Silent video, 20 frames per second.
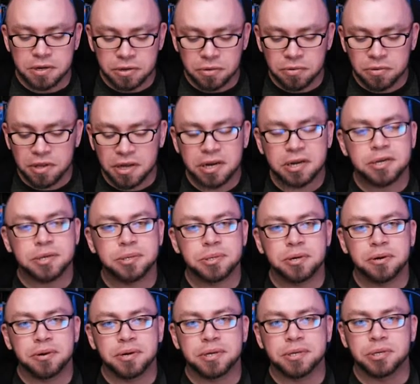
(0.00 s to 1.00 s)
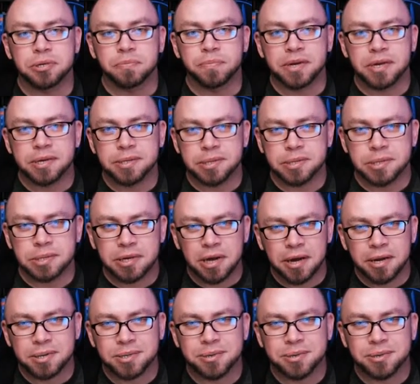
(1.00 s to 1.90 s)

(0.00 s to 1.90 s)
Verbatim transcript: don't let it discourage you because it's not